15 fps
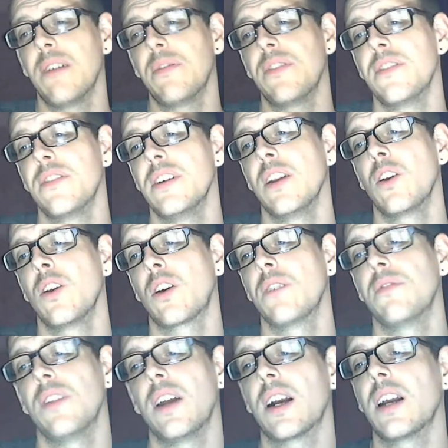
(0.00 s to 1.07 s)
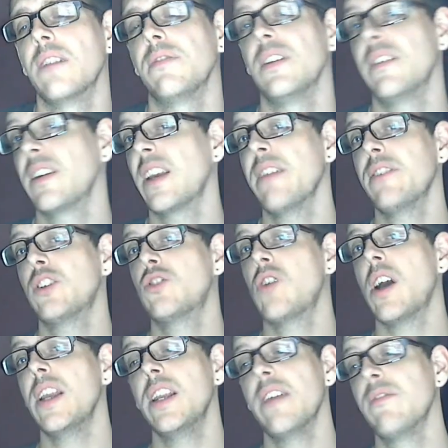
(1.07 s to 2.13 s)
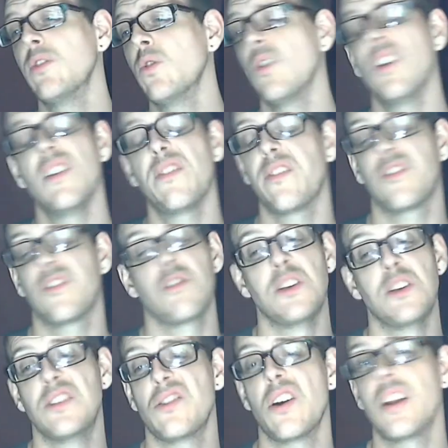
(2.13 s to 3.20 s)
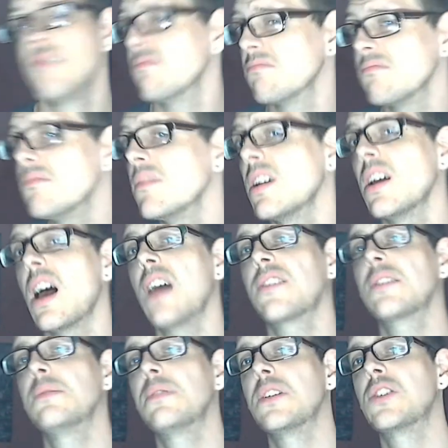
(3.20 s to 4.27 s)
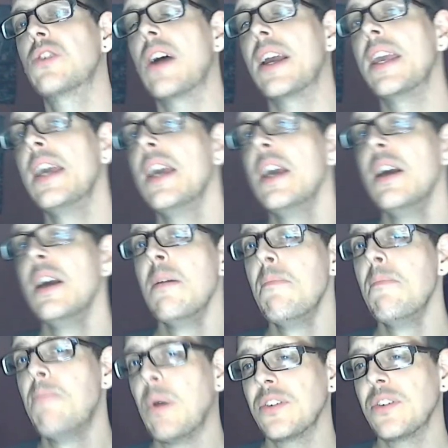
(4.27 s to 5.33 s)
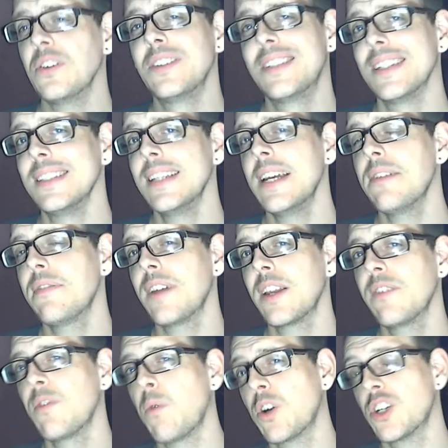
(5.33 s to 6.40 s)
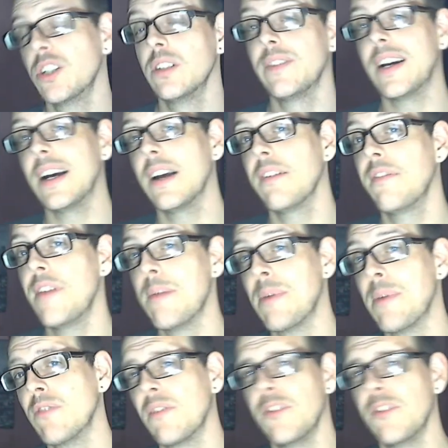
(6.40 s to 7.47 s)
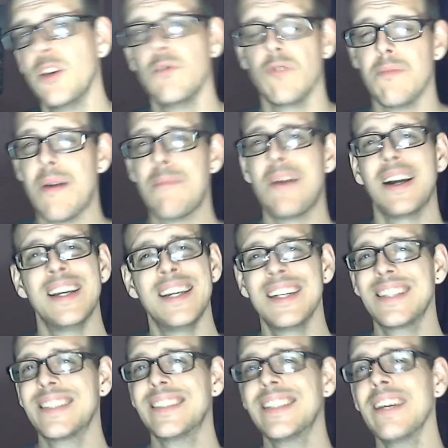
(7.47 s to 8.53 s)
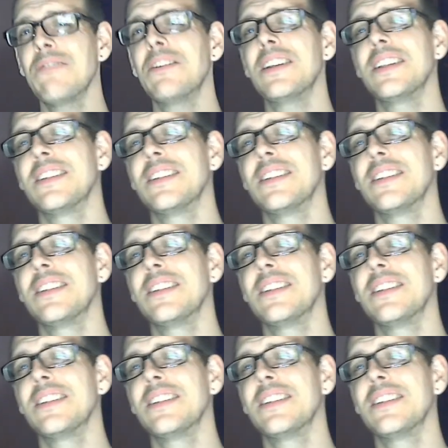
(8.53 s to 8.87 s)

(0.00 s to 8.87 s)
if you're looking for that kind of flavour. Give it a try. You never know if somebody's got it. Ask them for a try. But until then, thank you for watching another vaping review. Remember, get rid of the